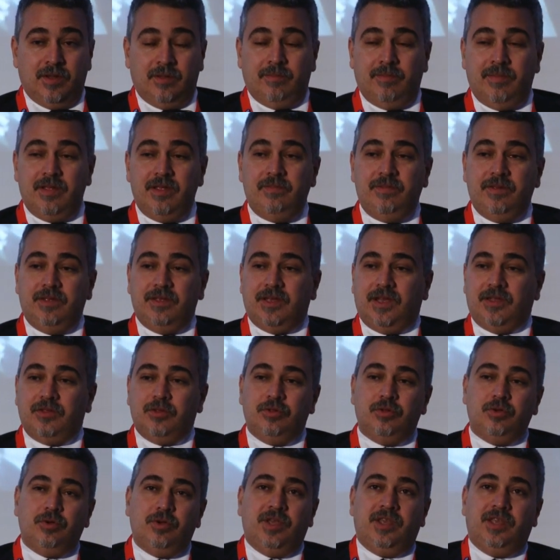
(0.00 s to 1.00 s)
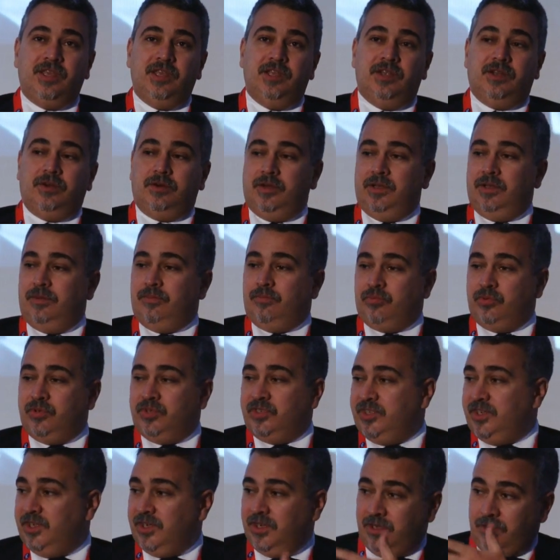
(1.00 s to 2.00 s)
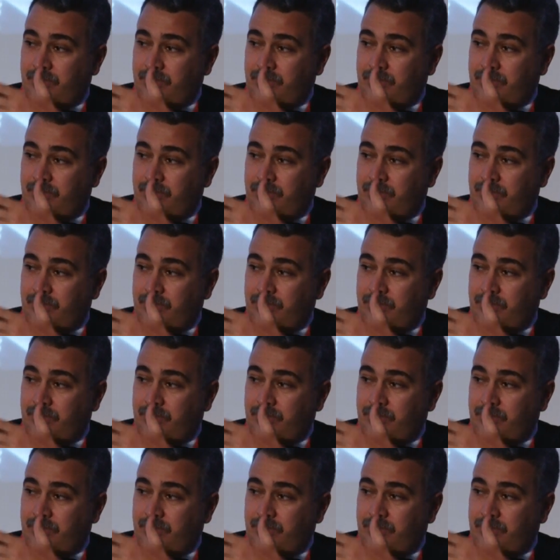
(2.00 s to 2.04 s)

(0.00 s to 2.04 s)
Maybe, I don't know here in Brazil,